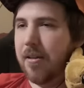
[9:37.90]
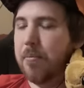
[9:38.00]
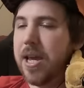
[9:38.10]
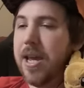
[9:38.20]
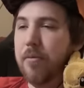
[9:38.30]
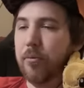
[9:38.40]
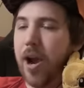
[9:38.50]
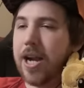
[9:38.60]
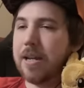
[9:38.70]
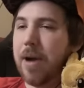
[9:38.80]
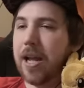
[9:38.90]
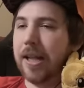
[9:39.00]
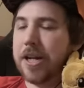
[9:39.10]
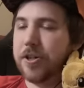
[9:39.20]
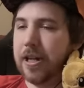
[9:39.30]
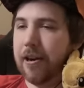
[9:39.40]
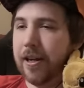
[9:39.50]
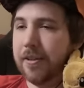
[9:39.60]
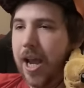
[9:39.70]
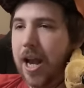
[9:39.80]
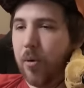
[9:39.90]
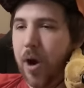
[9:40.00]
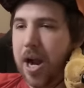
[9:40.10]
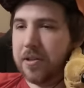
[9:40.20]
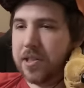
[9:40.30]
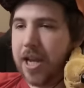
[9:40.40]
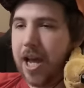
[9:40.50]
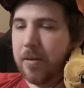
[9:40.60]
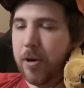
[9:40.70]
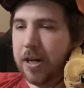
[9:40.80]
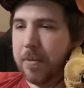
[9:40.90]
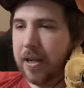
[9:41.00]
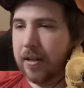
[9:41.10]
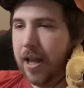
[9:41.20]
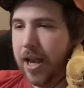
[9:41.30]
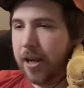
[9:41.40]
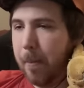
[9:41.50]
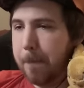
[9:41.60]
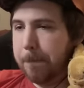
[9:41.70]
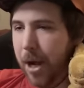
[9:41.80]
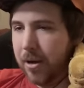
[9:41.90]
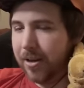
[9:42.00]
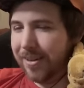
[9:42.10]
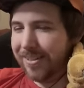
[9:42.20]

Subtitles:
Me riding my legendary and a wild scatterbug being like, bump.